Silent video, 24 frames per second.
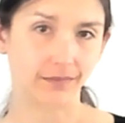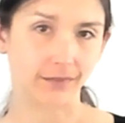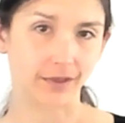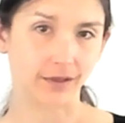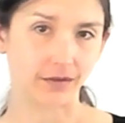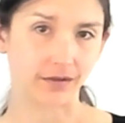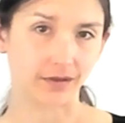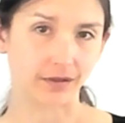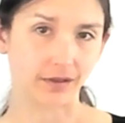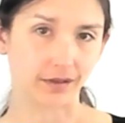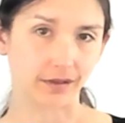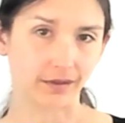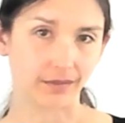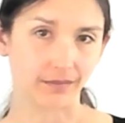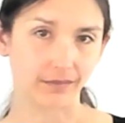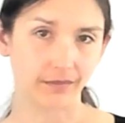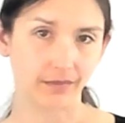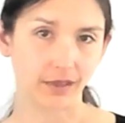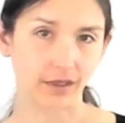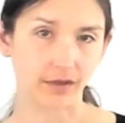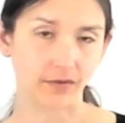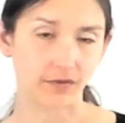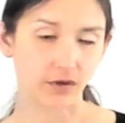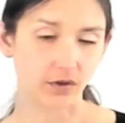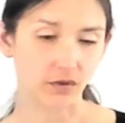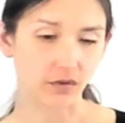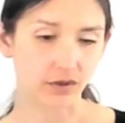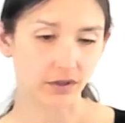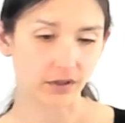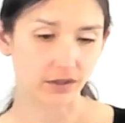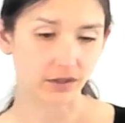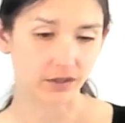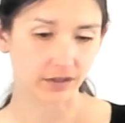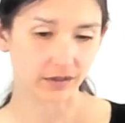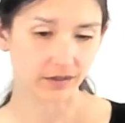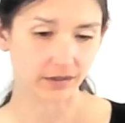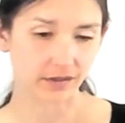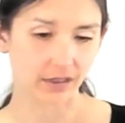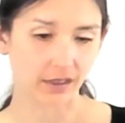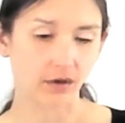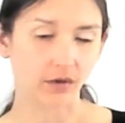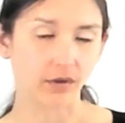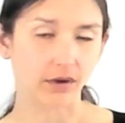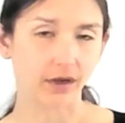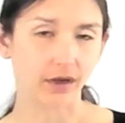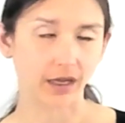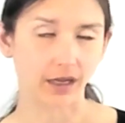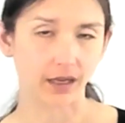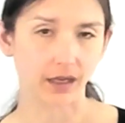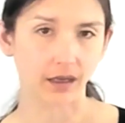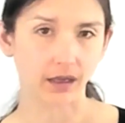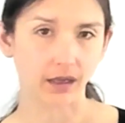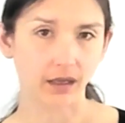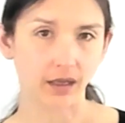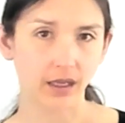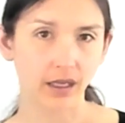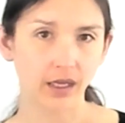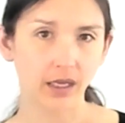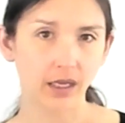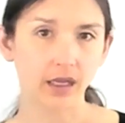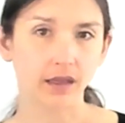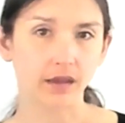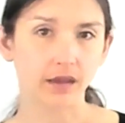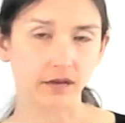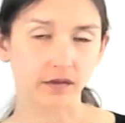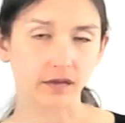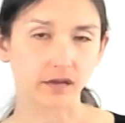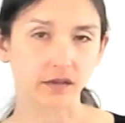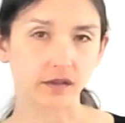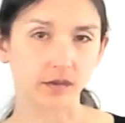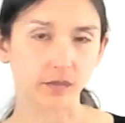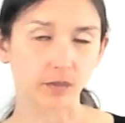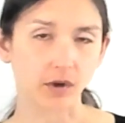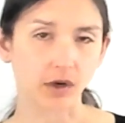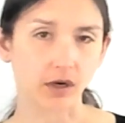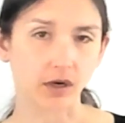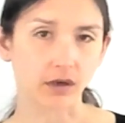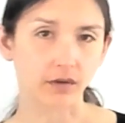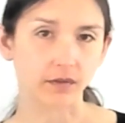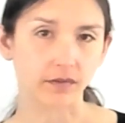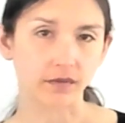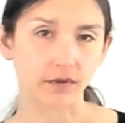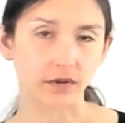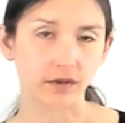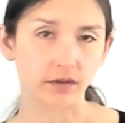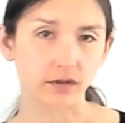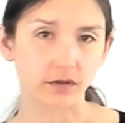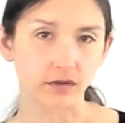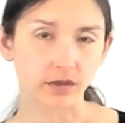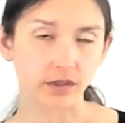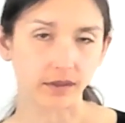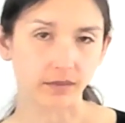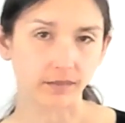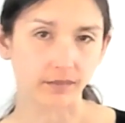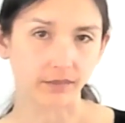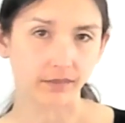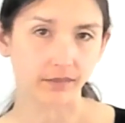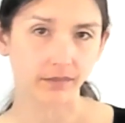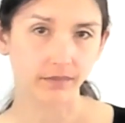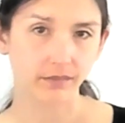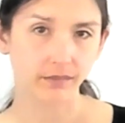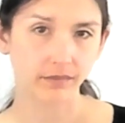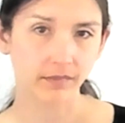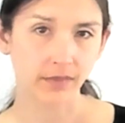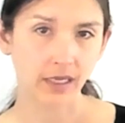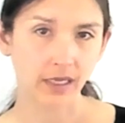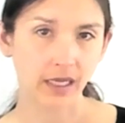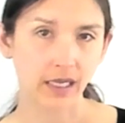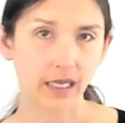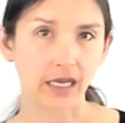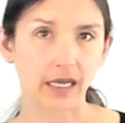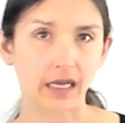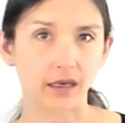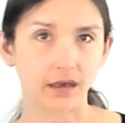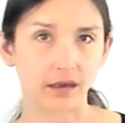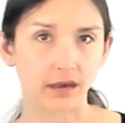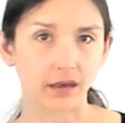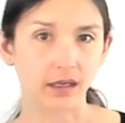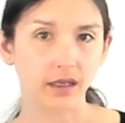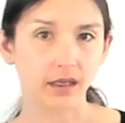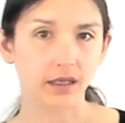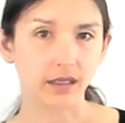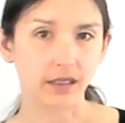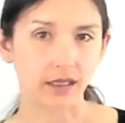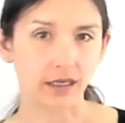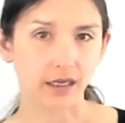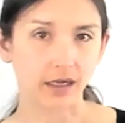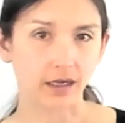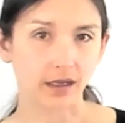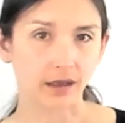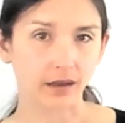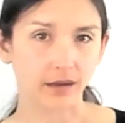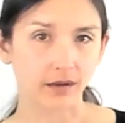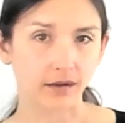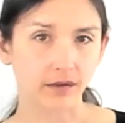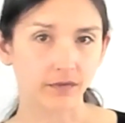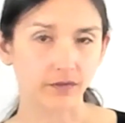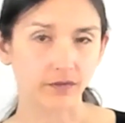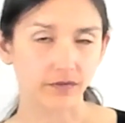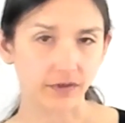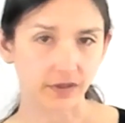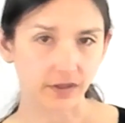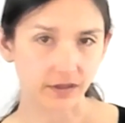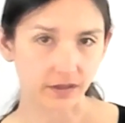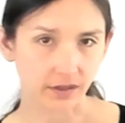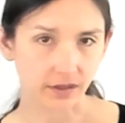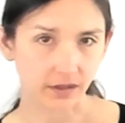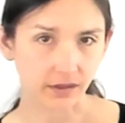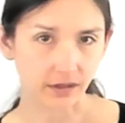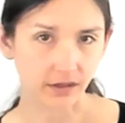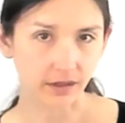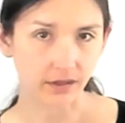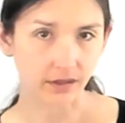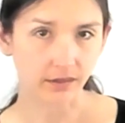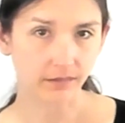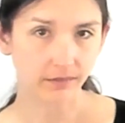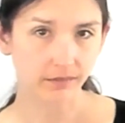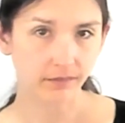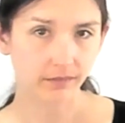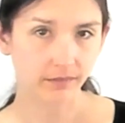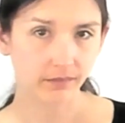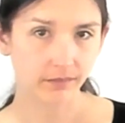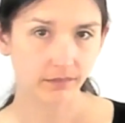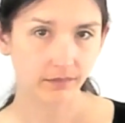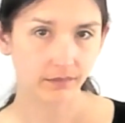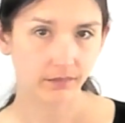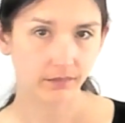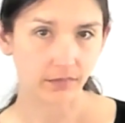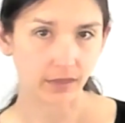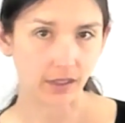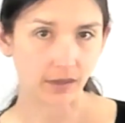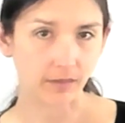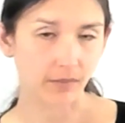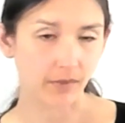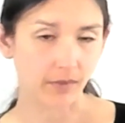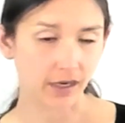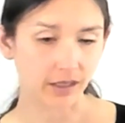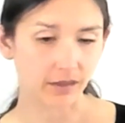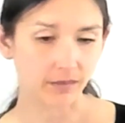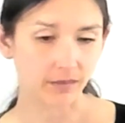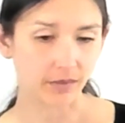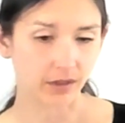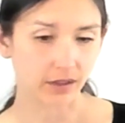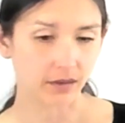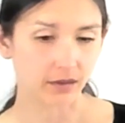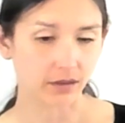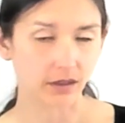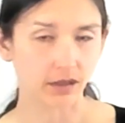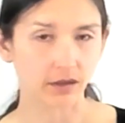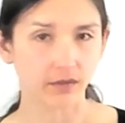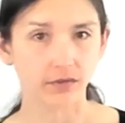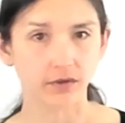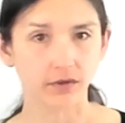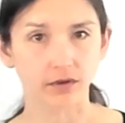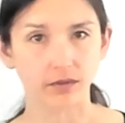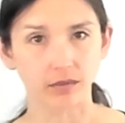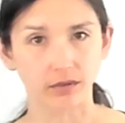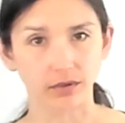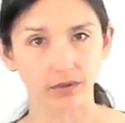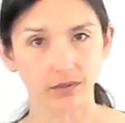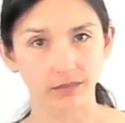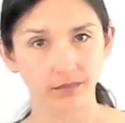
You see, if you could just say, okay, this is part of the dream. And yeah, physically, it might be uncomfortable.